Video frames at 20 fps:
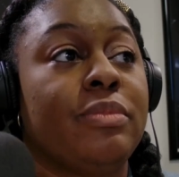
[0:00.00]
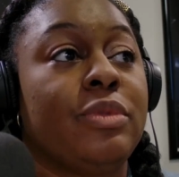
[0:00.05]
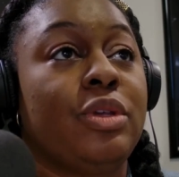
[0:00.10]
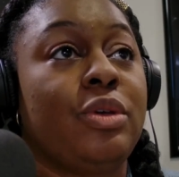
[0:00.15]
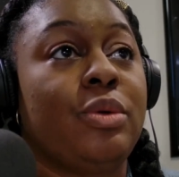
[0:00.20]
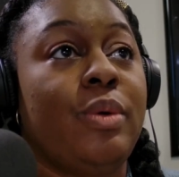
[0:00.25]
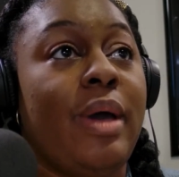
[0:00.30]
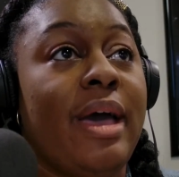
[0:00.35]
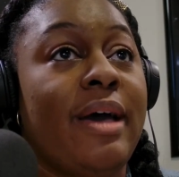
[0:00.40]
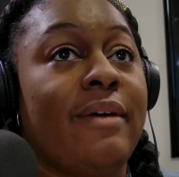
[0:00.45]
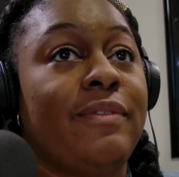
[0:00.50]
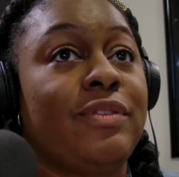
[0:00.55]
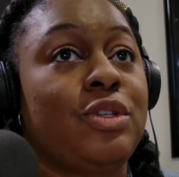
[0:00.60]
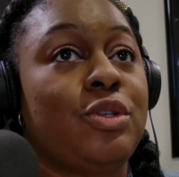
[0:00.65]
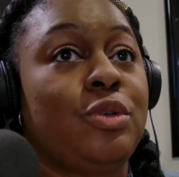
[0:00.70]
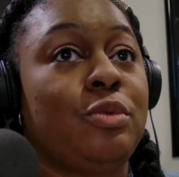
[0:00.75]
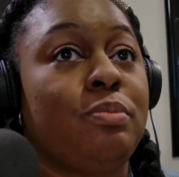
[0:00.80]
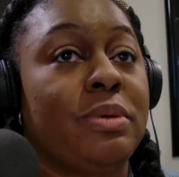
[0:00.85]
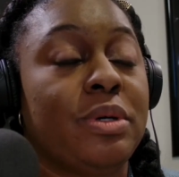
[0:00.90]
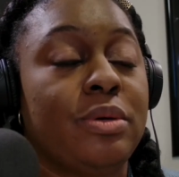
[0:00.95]
you have
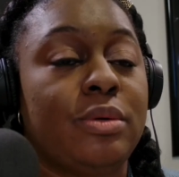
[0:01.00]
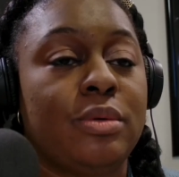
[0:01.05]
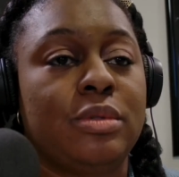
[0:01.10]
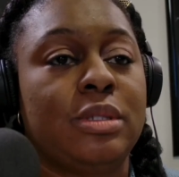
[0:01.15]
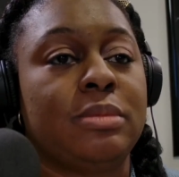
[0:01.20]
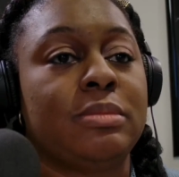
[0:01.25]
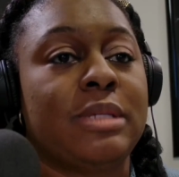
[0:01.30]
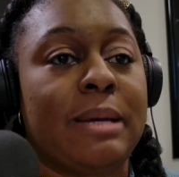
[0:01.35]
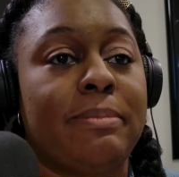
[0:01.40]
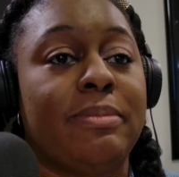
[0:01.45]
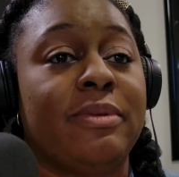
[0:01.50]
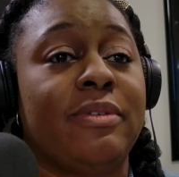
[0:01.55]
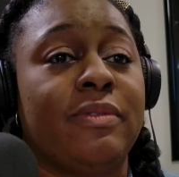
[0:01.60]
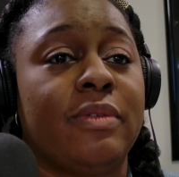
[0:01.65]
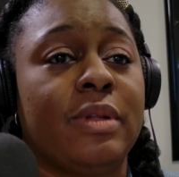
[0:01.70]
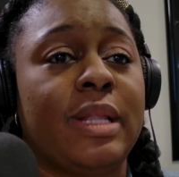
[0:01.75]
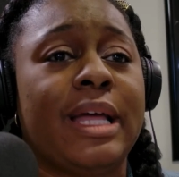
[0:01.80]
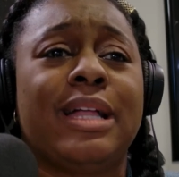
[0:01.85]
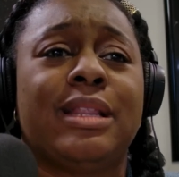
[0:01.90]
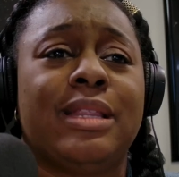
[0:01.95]
to build some type
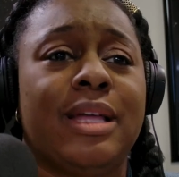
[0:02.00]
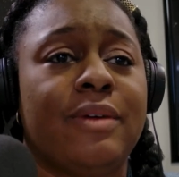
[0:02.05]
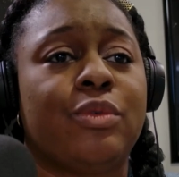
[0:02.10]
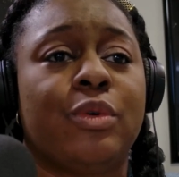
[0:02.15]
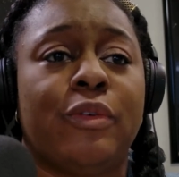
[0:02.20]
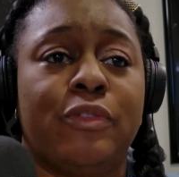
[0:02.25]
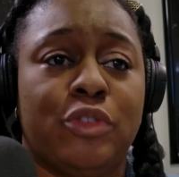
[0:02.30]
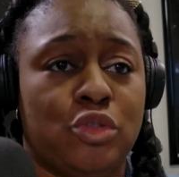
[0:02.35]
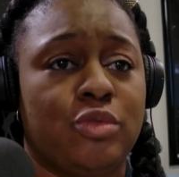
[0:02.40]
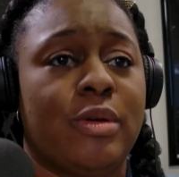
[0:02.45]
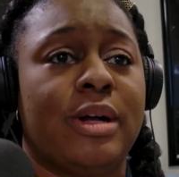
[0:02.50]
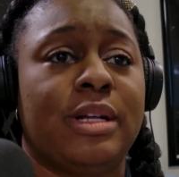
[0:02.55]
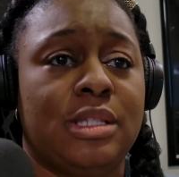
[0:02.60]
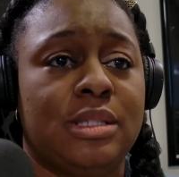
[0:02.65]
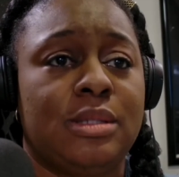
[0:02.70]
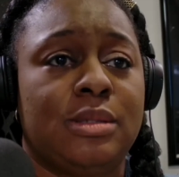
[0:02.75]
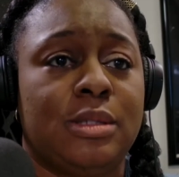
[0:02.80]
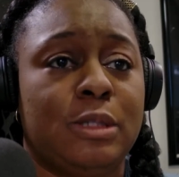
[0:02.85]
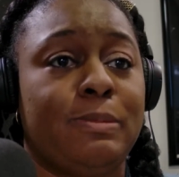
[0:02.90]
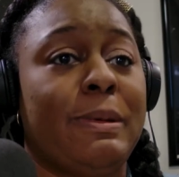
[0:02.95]
of like a level of
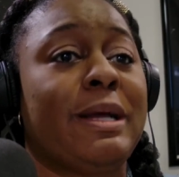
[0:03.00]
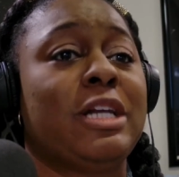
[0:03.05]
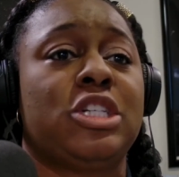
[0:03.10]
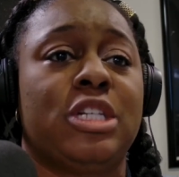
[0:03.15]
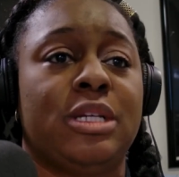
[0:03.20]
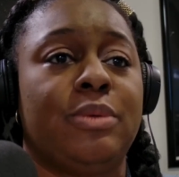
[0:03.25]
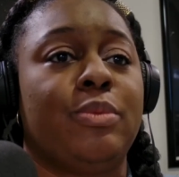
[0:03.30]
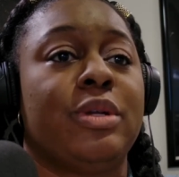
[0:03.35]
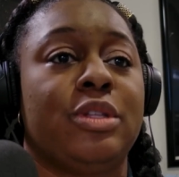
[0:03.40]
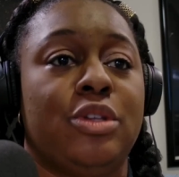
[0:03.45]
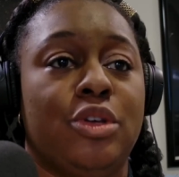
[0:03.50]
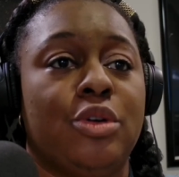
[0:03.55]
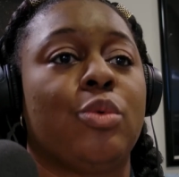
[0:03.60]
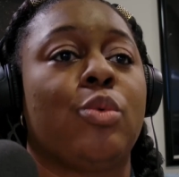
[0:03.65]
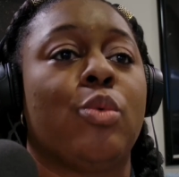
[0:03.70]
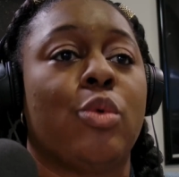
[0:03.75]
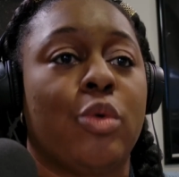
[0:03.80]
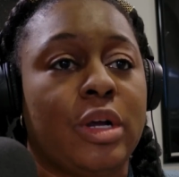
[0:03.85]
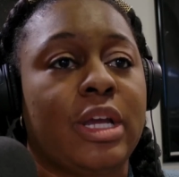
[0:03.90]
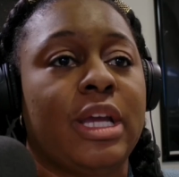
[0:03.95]
trust, especially when you're
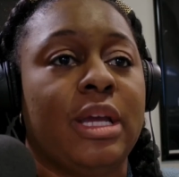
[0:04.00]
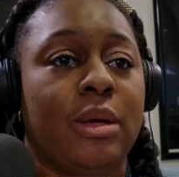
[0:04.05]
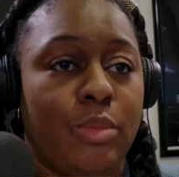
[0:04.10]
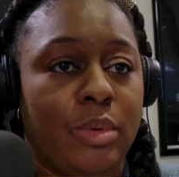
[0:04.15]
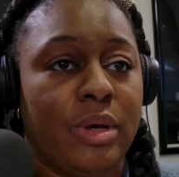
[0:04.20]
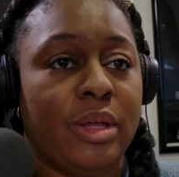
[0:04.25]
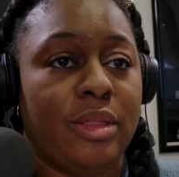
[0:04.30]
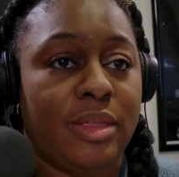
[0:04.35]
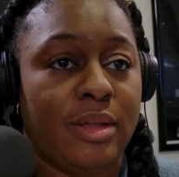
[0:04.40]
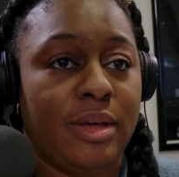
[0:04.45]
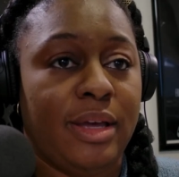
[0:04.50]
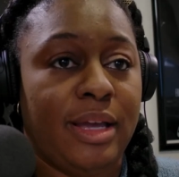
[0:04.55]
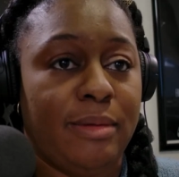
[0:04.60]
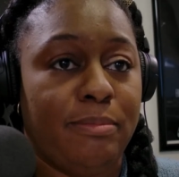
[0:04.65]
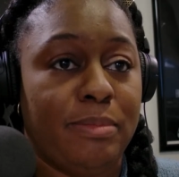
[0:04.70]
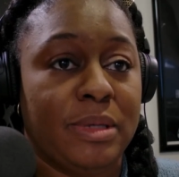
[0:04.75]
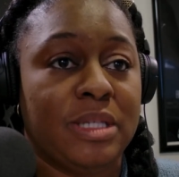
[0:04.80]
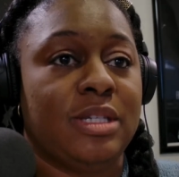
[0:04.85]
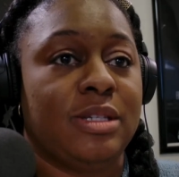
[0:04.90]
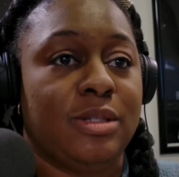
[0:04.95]
working with
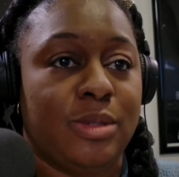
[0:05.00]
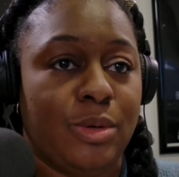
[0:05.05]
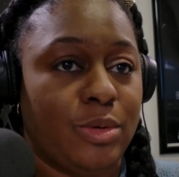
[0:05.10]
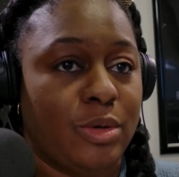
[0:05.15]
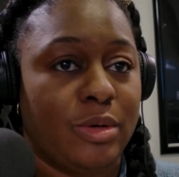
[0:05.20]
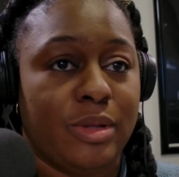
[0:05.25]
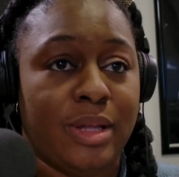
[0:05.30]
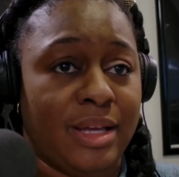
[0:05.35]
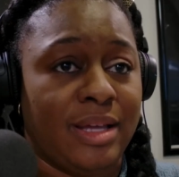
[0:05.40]
a business owner.